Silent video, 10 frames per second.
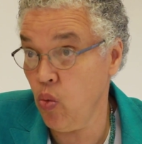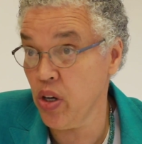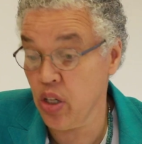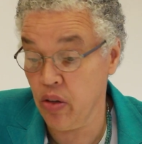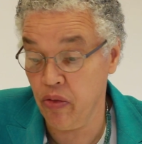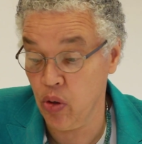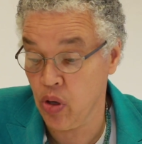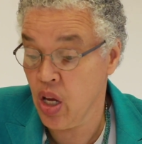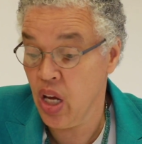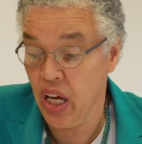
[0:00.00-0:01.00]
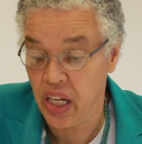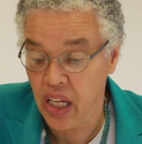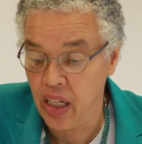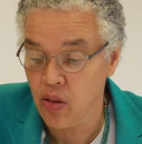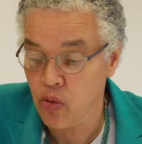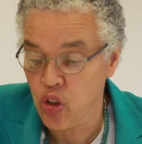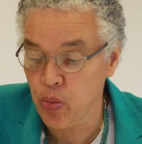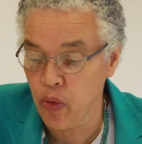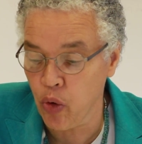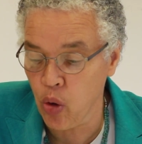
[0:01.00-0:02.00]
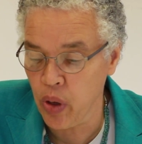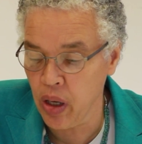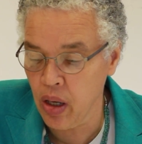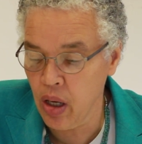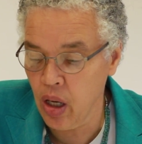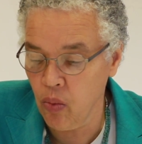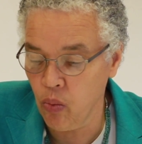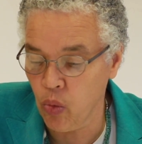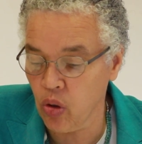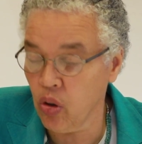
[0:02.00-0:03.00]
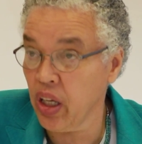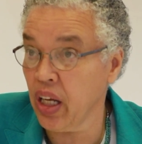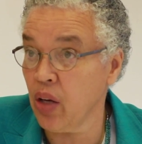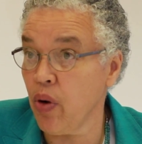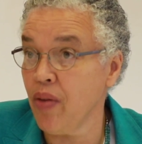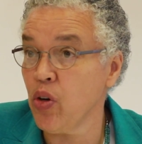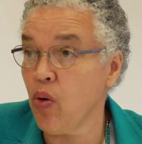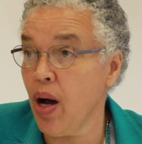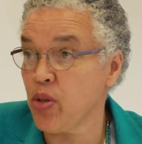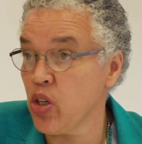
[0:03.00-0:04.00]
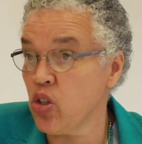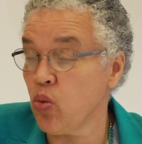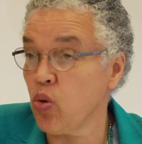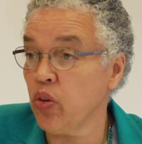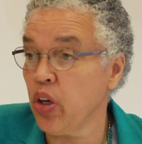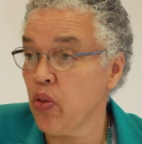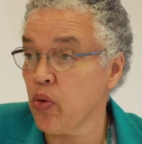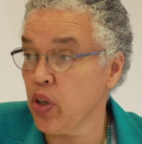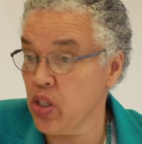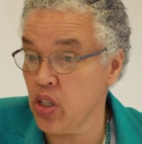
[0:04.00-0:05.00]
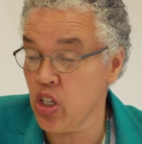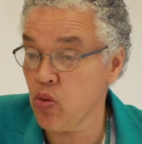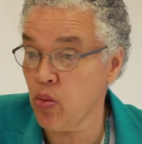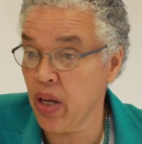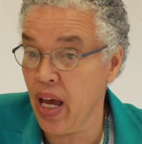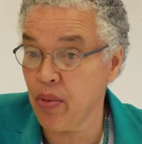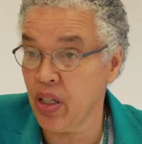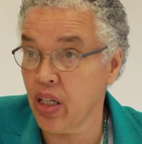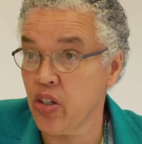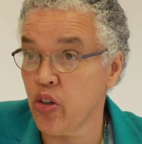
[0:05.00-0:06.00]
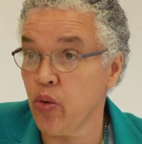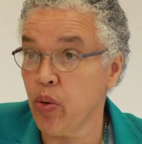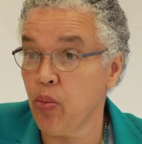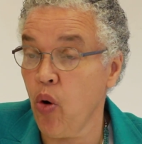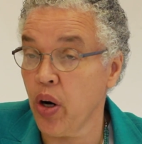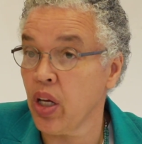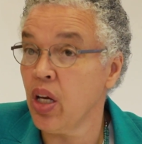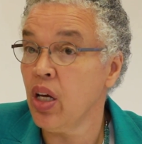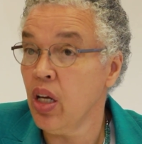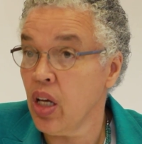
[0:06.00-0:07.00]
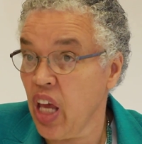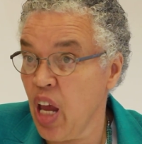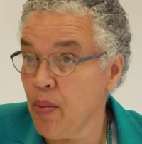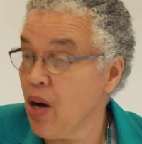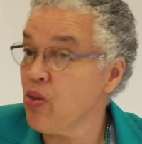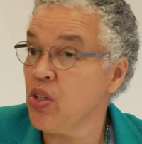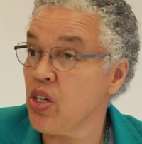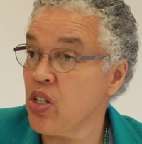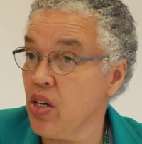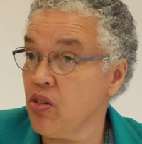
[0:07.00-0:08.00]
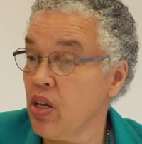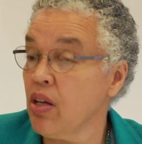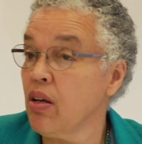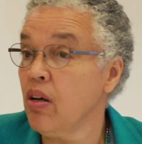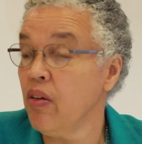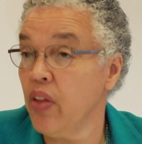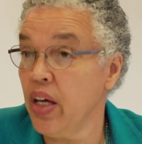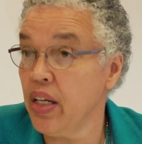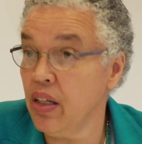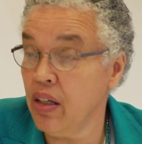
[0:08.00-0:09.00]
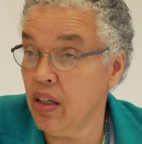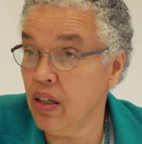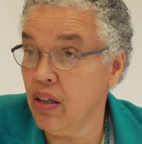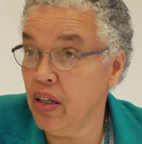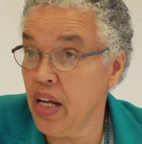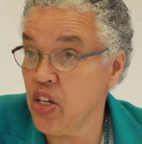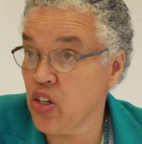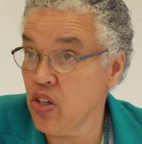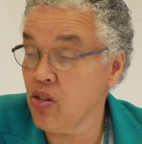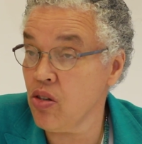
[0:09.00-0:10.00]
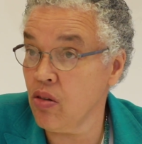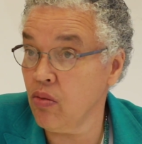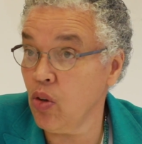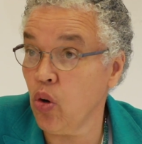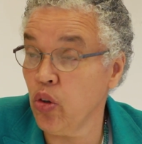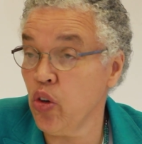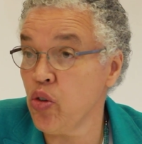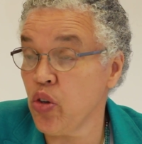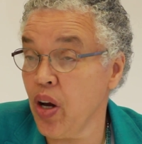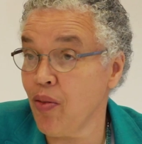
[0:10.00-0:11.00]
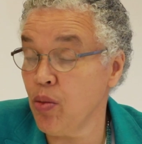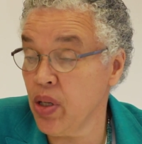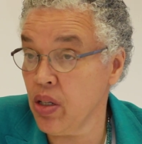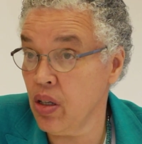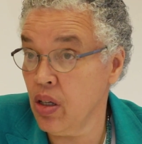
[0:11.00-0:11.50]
One tough vote. And again, just before we were looking at revenue options, the World Health Organization, will be happy to get you the report, came out suggesting that nations, local units of government,